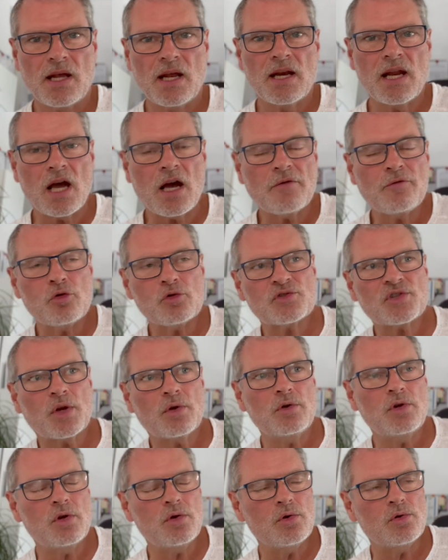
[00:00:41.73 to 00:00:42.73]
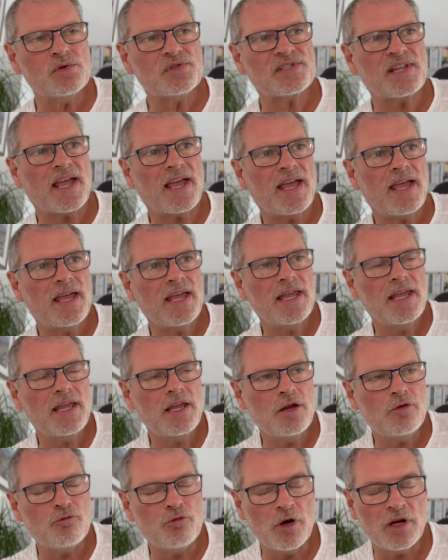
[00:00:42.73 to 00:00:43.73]
Now, I've also used
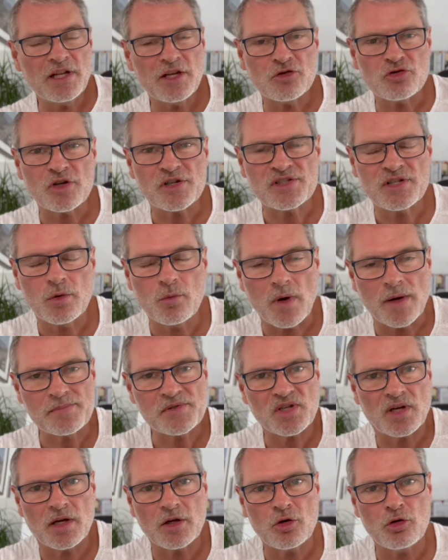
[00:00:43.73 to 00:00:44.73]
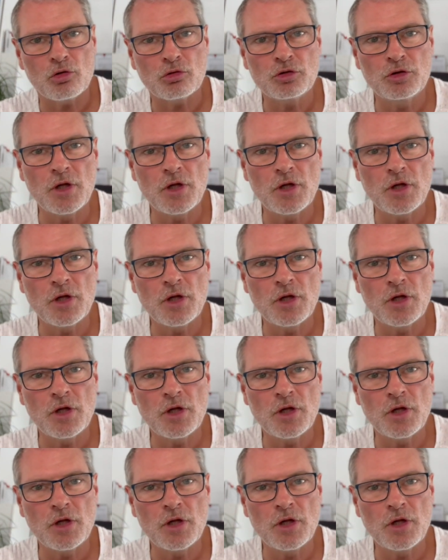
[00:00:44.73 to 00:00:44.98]
a really interesting website called